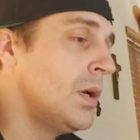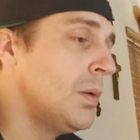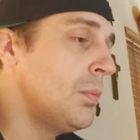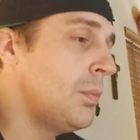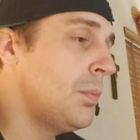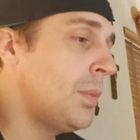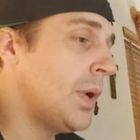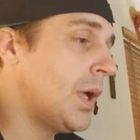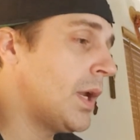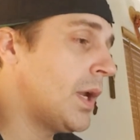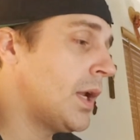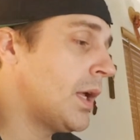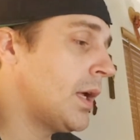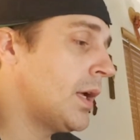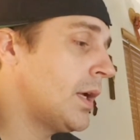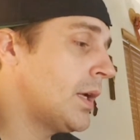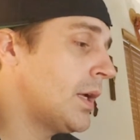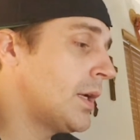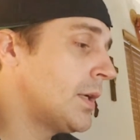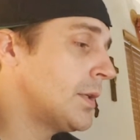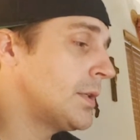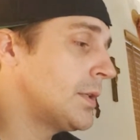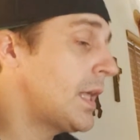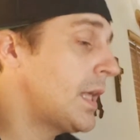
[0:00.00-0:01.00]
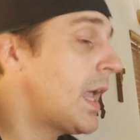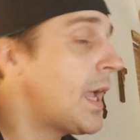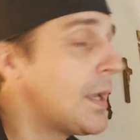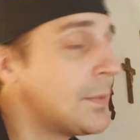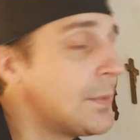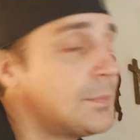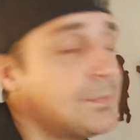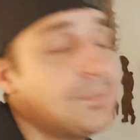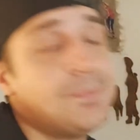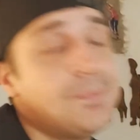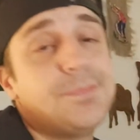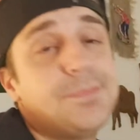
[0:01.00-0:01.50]
But yeah,
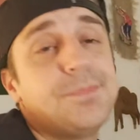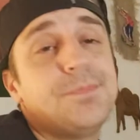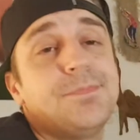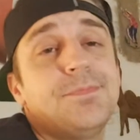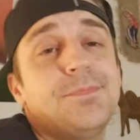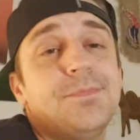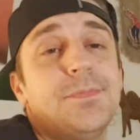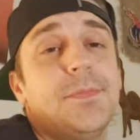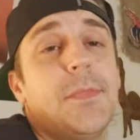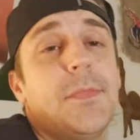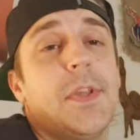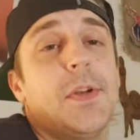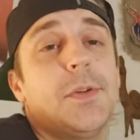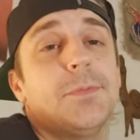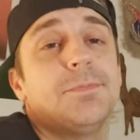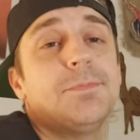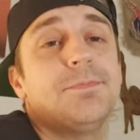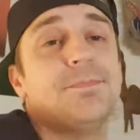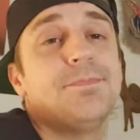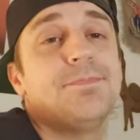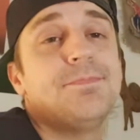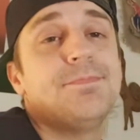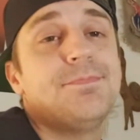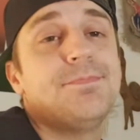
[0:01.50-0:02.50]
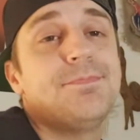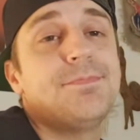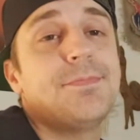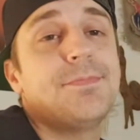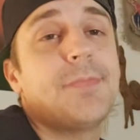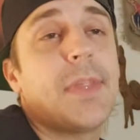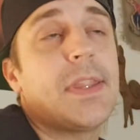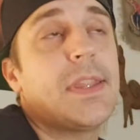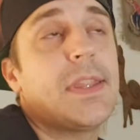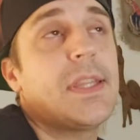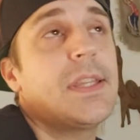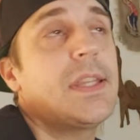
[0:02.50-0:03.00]

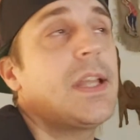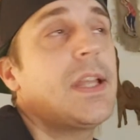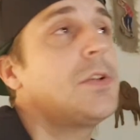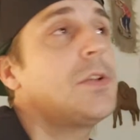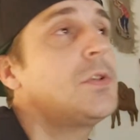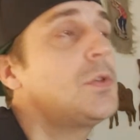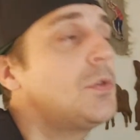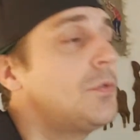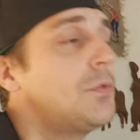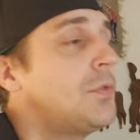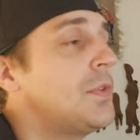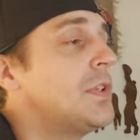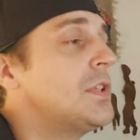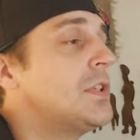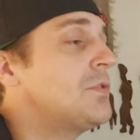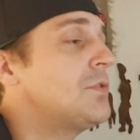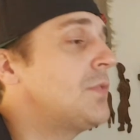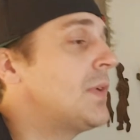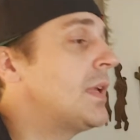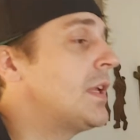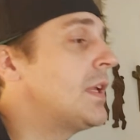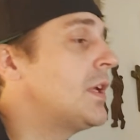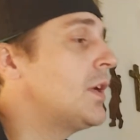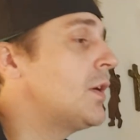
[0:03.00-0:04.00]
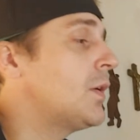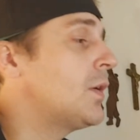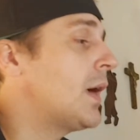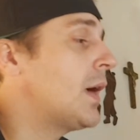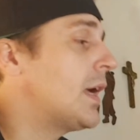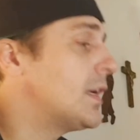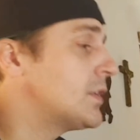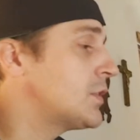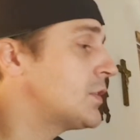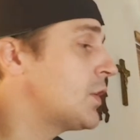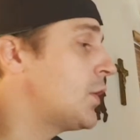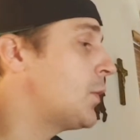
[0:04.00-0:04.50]
I think that'll do it for this video.
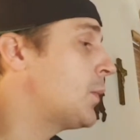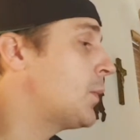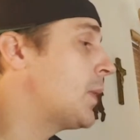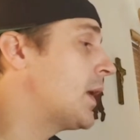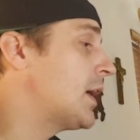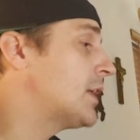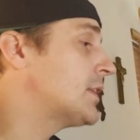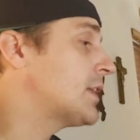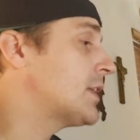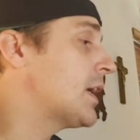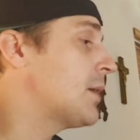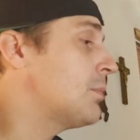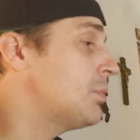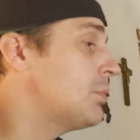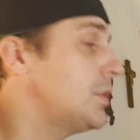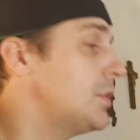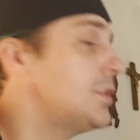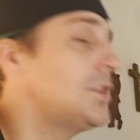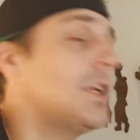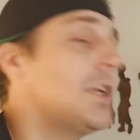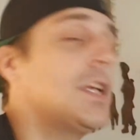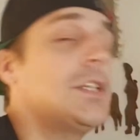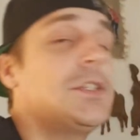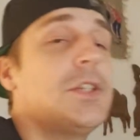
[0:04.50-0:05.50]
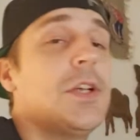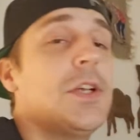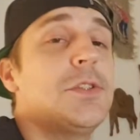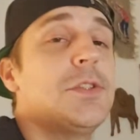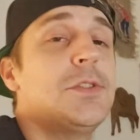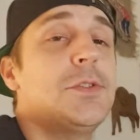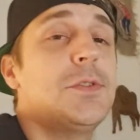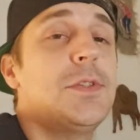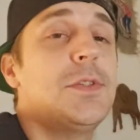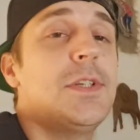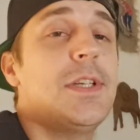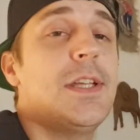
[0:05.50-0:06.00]
As always, I appreciate y'all
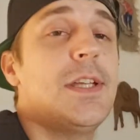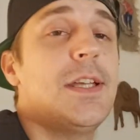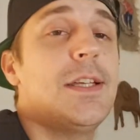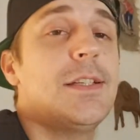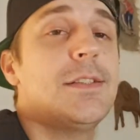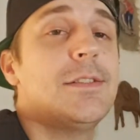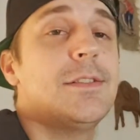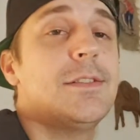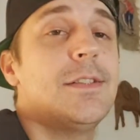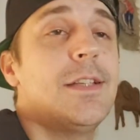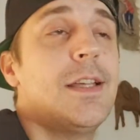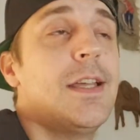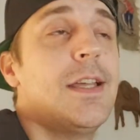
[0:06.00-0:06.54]
tuning in.